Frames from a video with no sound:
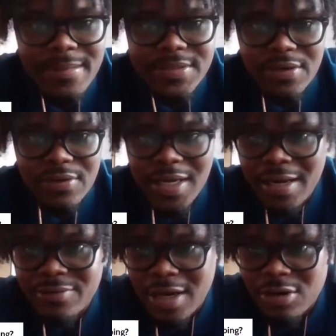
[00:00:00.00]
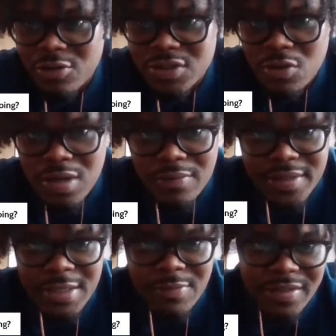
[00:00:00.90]
So I don't know what's going on
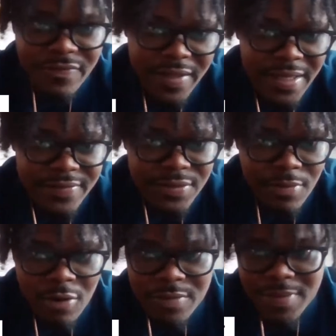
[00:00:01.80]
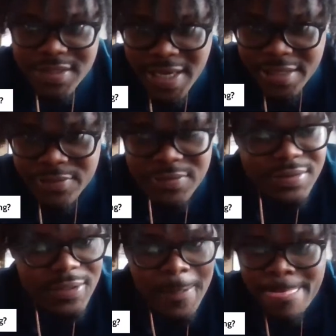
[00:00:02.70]
with him. I have to find out tomorrow with
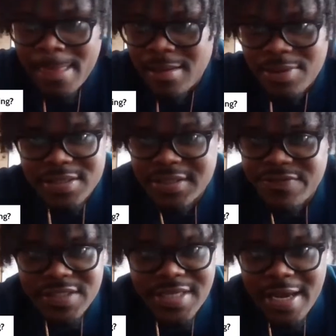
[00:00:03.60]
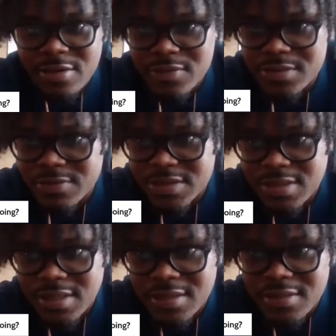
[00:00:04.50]
McDaniels. But defense tackle was
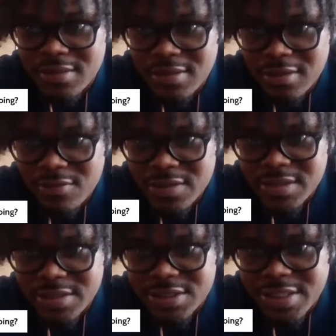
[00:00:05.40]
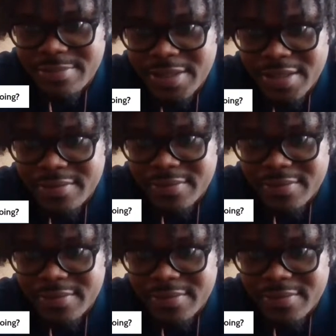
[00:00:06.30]
legit, man.